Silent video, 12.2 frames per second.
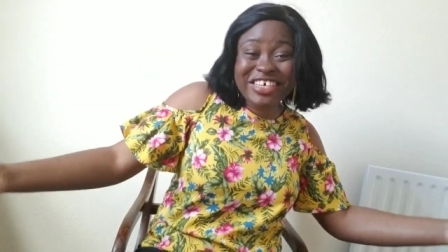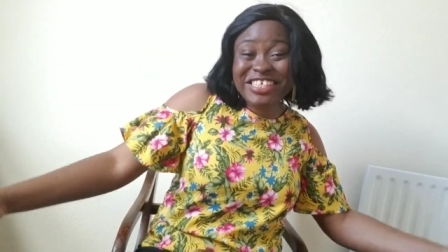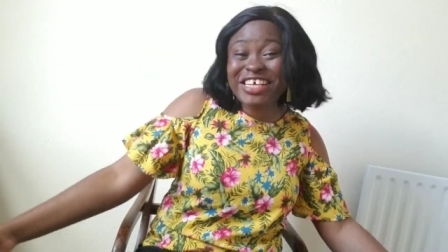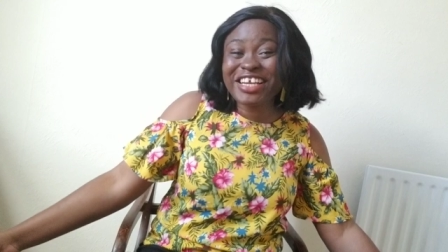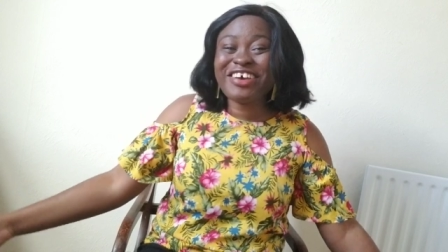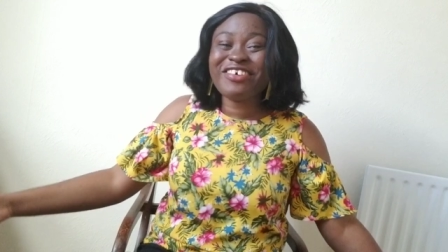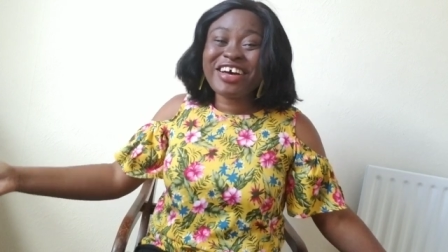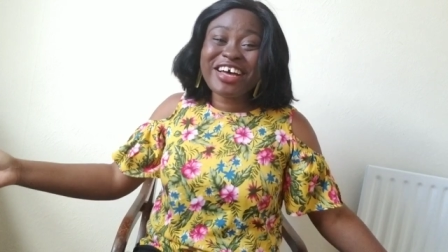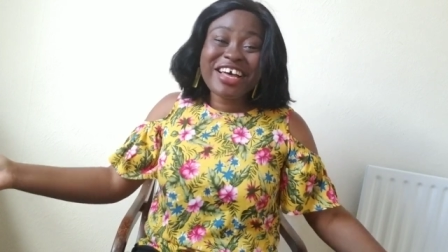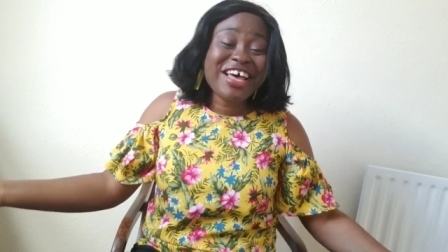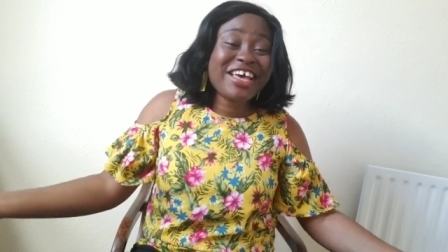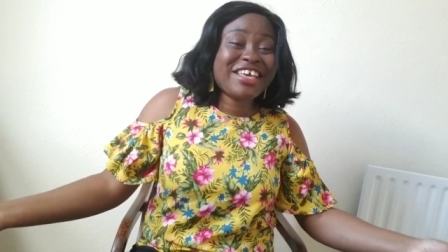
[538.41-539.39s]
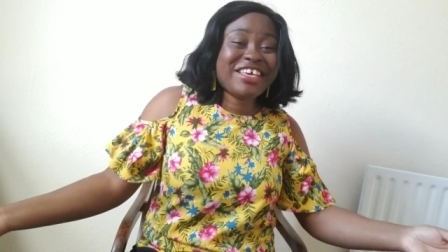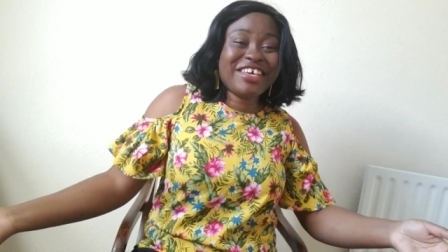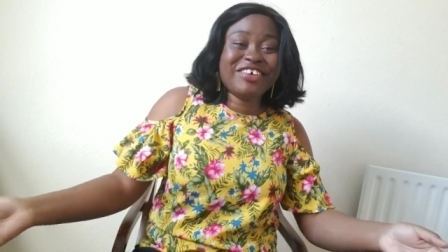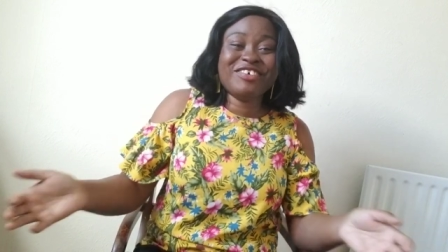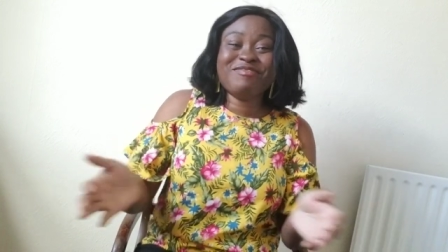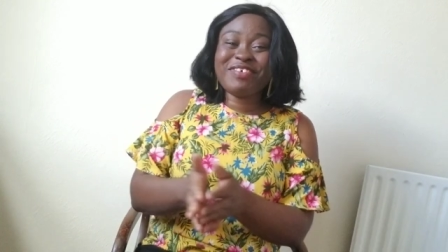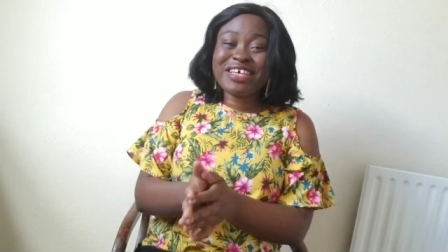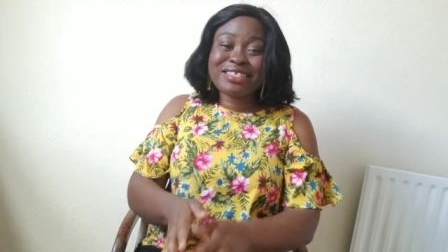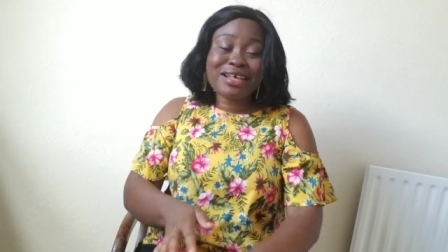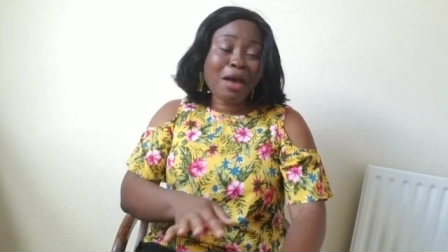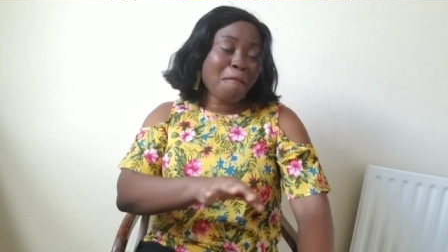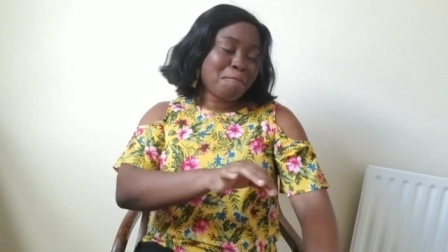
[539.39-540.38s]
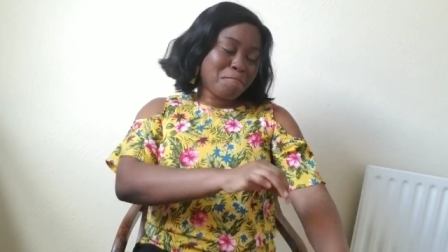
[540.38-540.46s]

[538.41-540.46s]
Solomon. You go better.